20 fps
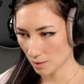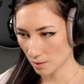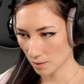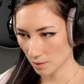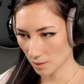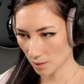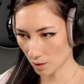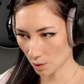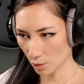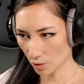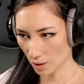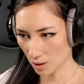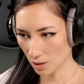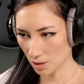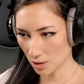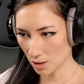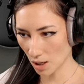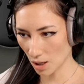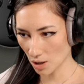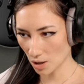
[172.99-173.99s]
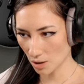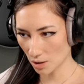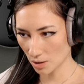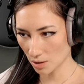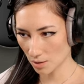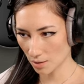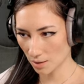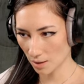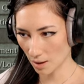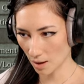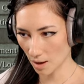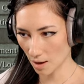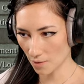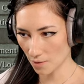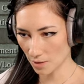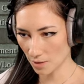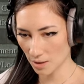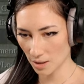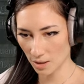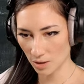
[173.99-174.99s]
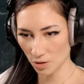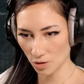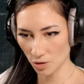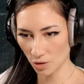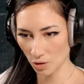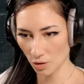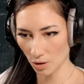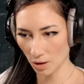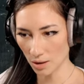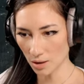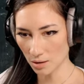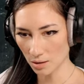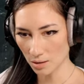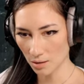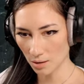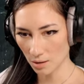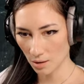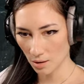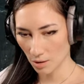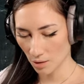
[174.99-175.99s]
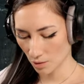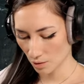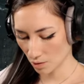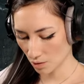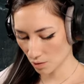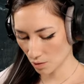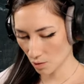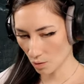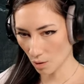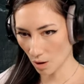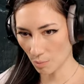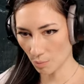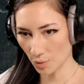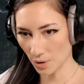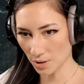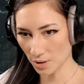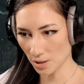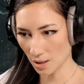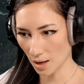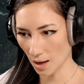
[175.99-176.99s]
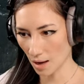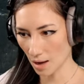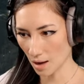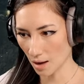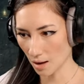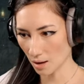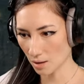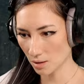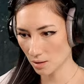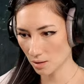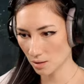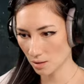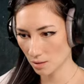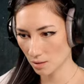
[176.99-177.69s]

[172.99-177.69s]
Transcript: The orientation. Yeah, everything is good. So I'm pressing X.